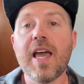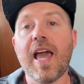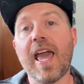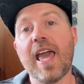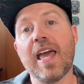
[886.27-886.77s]

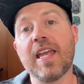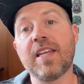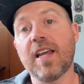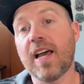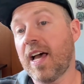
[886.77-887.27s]

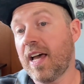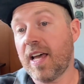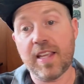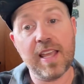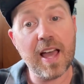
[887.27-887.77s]
And
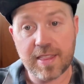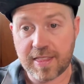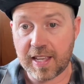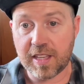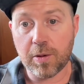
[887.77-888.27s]
uh, yeah,
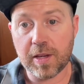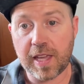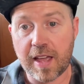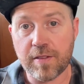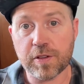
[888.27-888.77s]
thank you
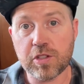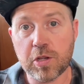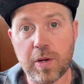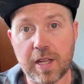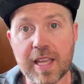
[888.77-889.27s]
again for
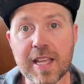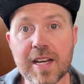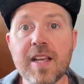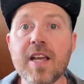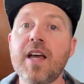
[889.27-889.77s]
tuning in.